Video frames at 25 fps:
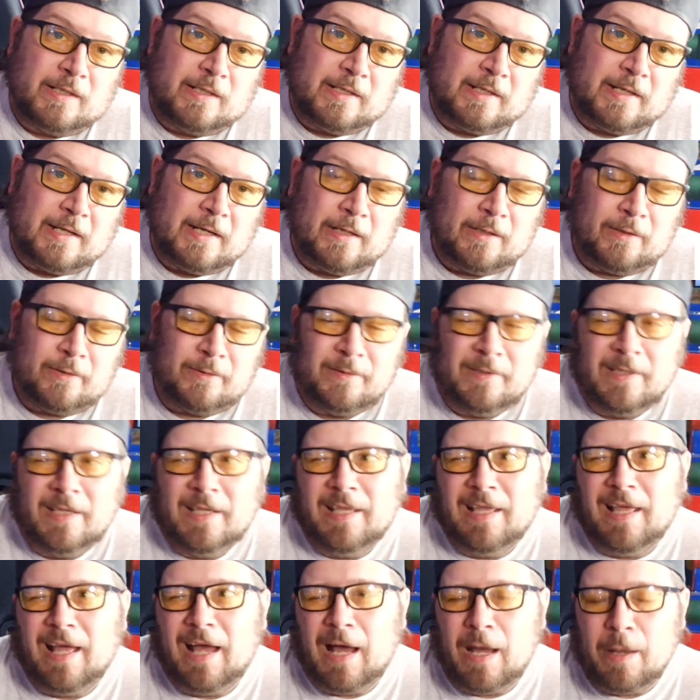Now,
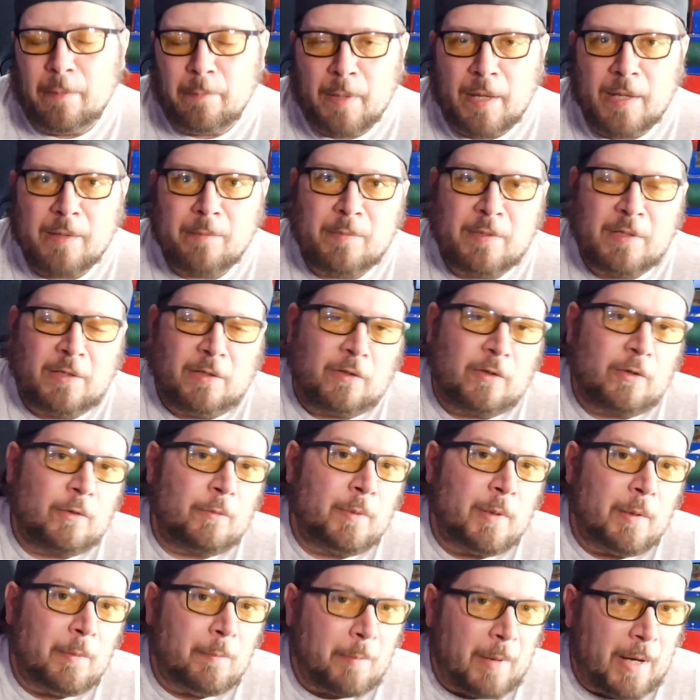I might be a little
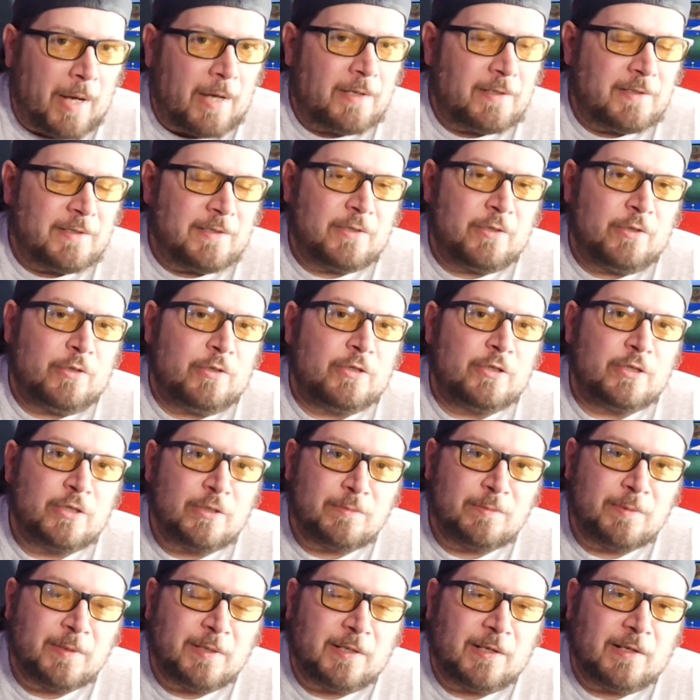bit biased here
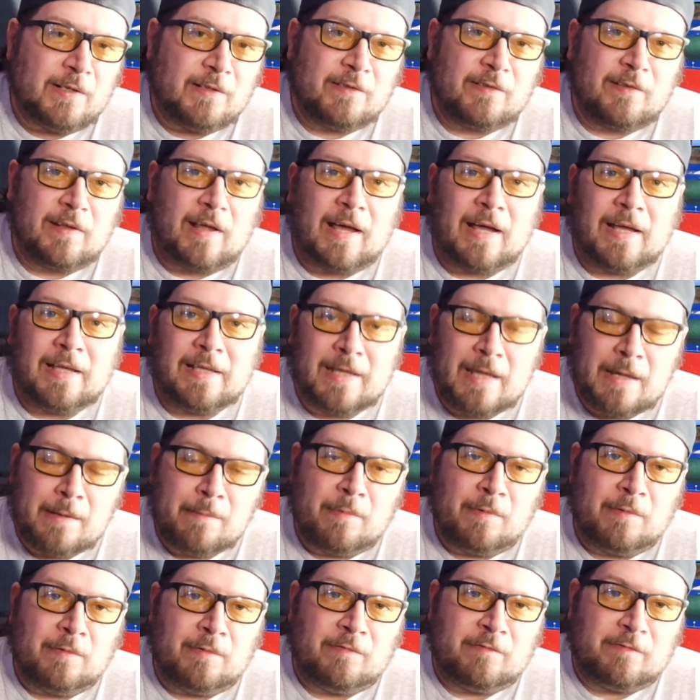just because I
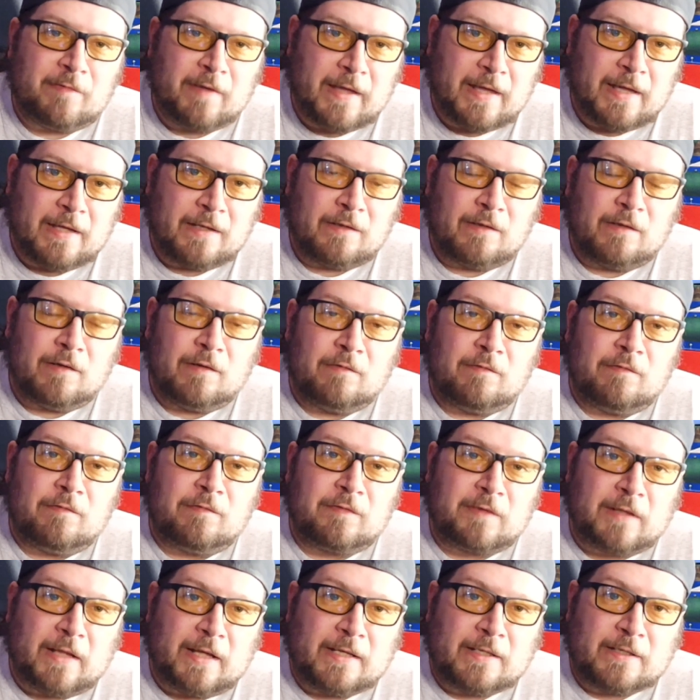am a fan of
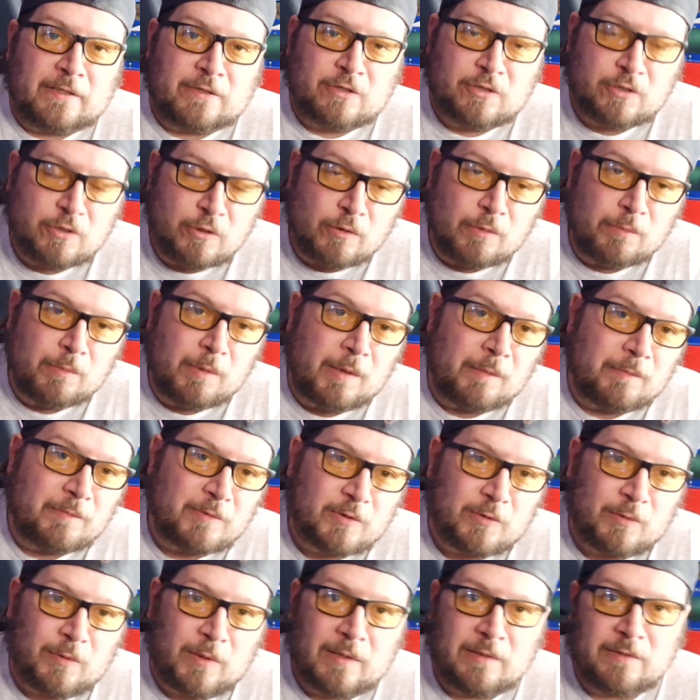flying shoot 'em up,
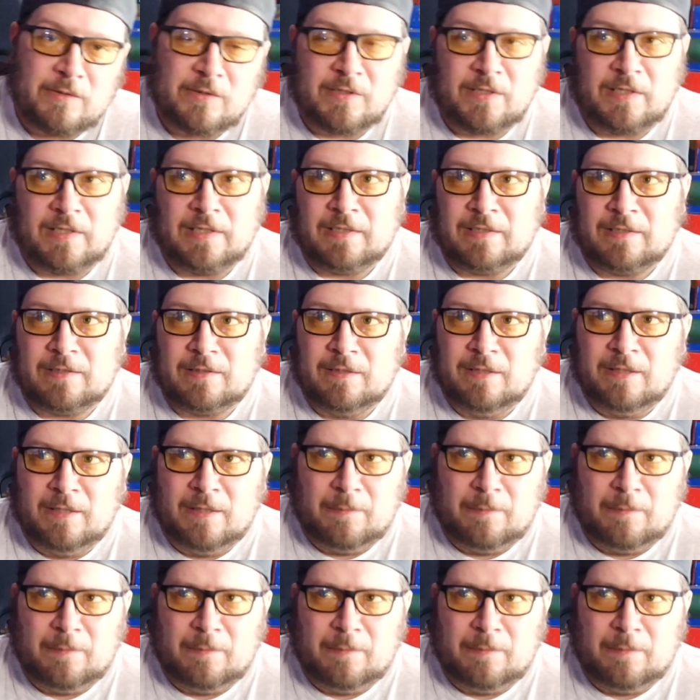so I was like,